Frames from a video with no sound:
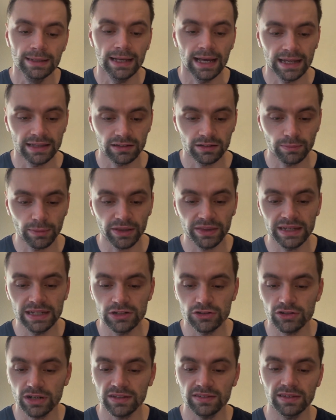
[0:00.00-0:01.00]
and some other
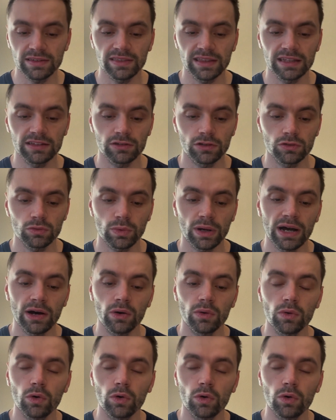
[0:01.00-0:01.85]
interesting things as well.